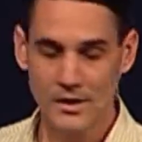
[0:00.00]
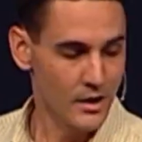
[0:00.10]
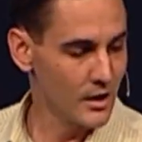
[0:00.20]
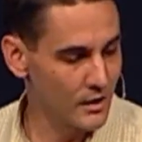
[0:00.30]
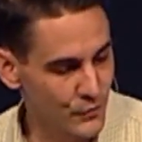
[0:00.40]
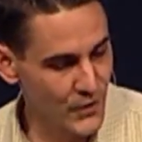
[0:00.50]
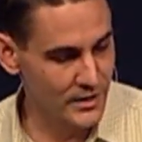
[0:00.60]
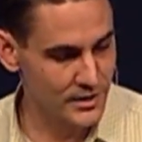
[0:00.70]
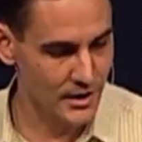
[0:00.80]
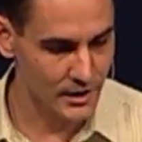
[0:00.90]
In
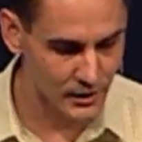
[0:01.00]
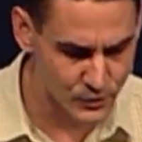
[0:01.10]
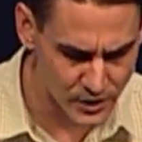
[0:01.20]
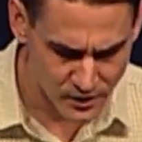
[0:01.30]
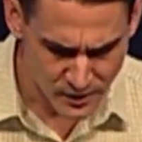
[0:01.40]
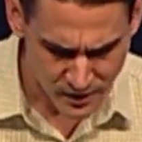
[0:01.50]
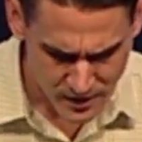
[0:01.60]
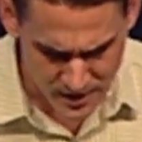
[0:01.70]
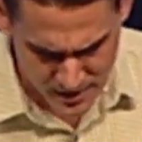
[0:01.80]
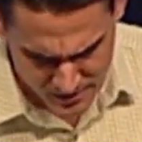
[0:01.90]
fact, I love what
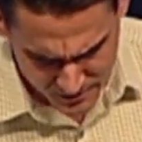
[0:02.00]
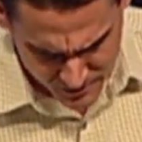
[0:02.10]
uh,